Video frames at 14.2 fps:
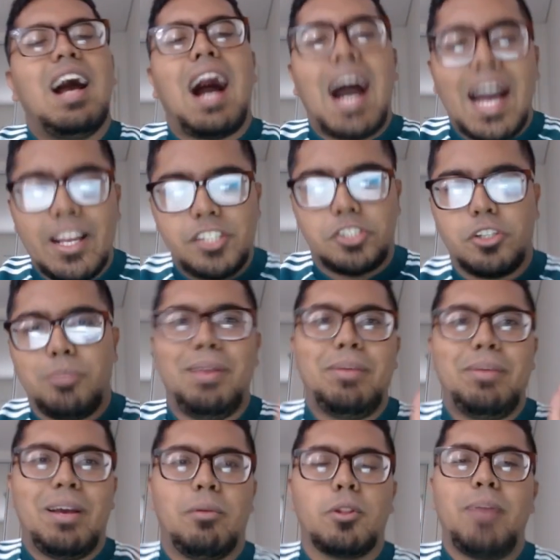I should be
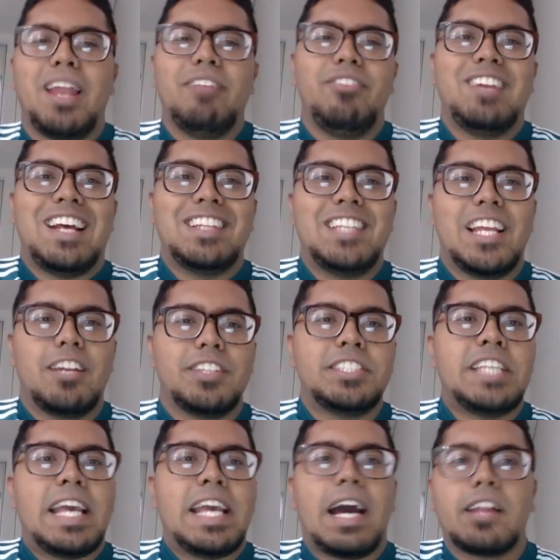able to benefit at the end of the
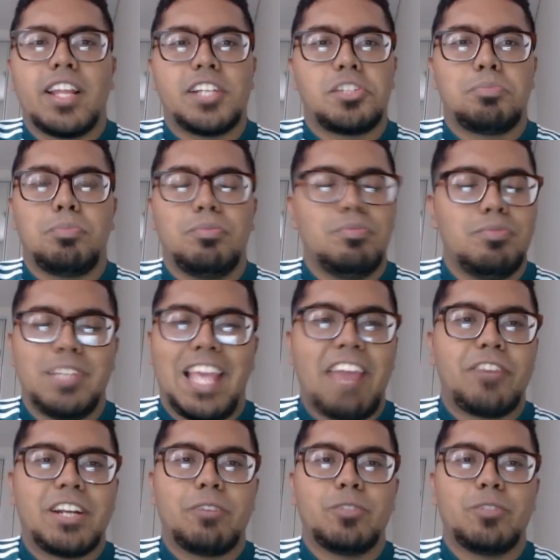day, unless Game
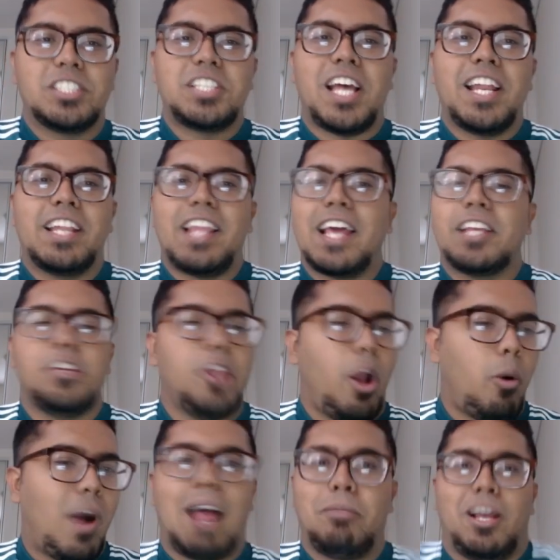Freak decided, like, you know
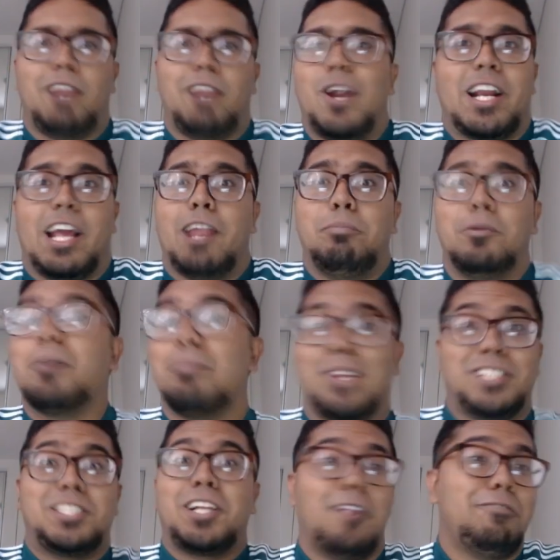what, we're gonna put
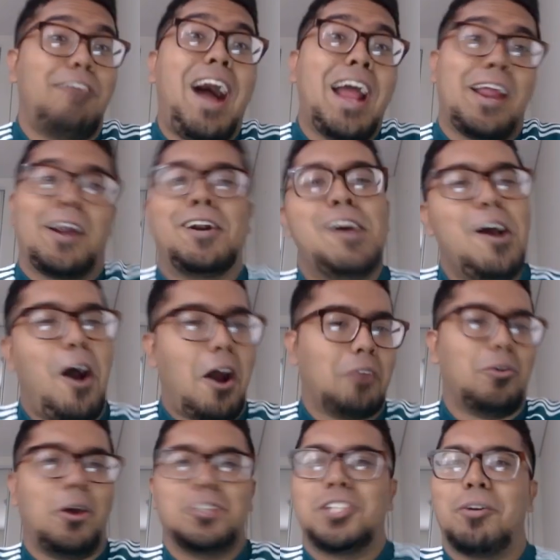Mystical Fire on
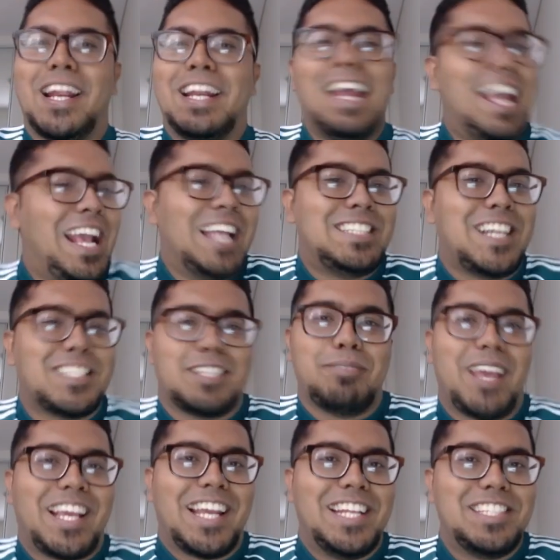Roserade. It doesn't
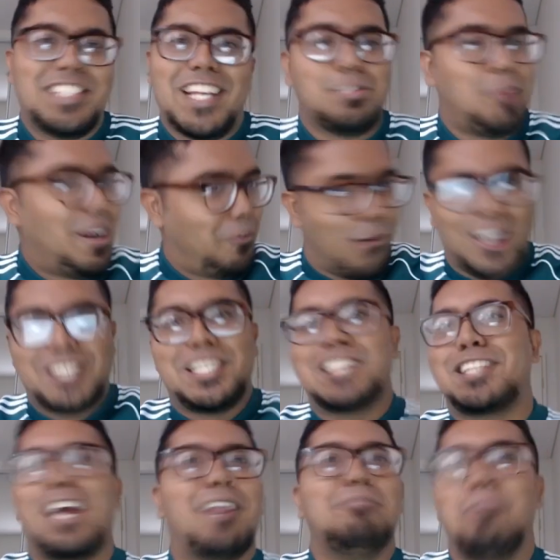make any sense, but we're just
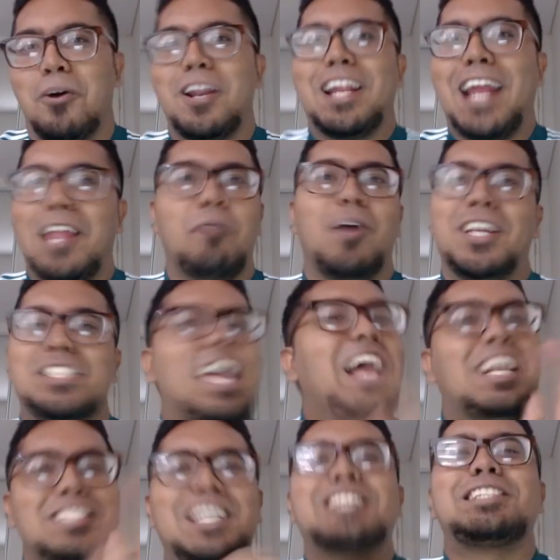gonna put it anyways.
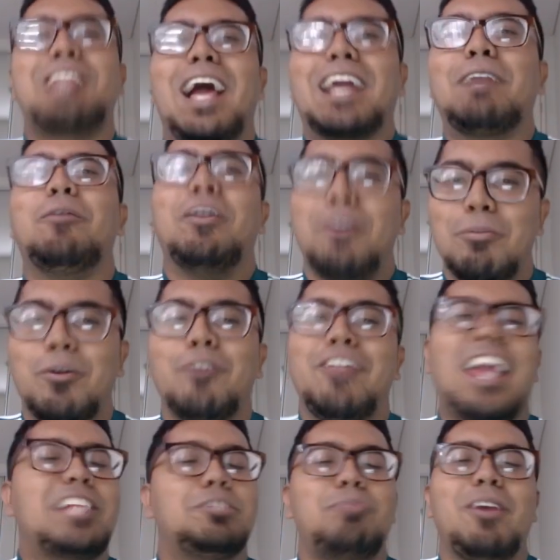Just like we removed
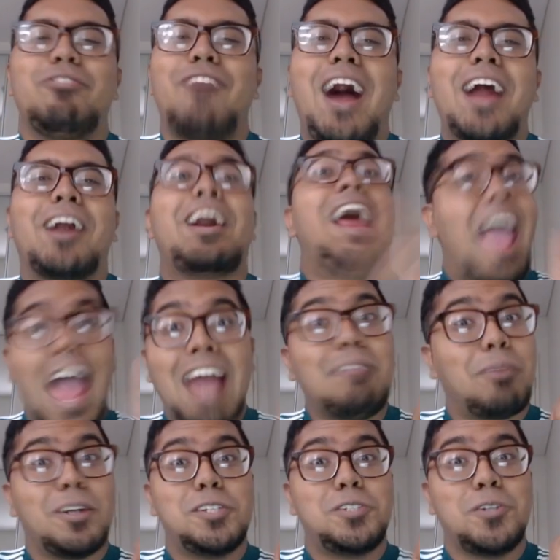HP Fire and
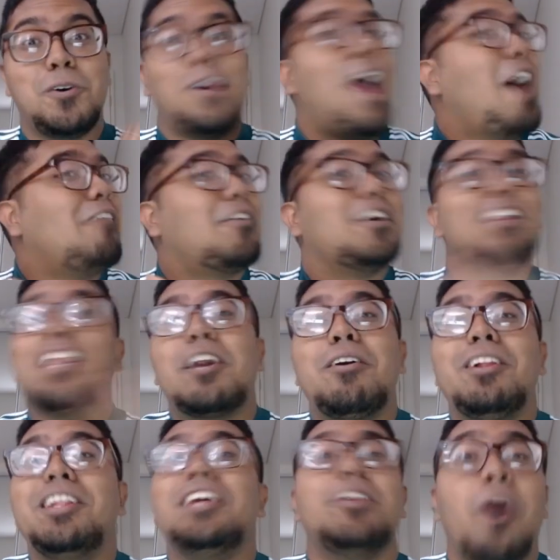Pursuit for
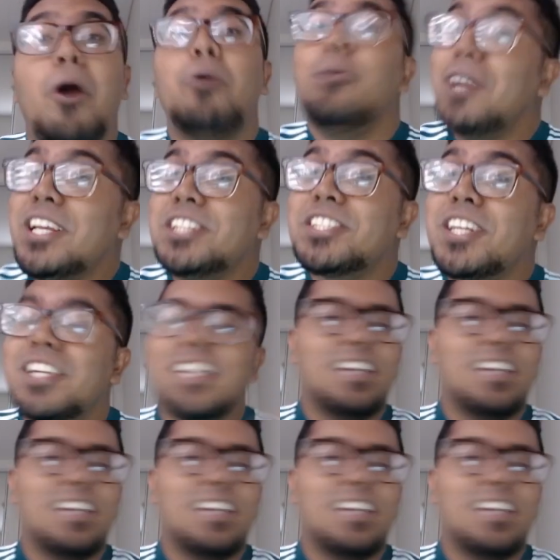literally no reason.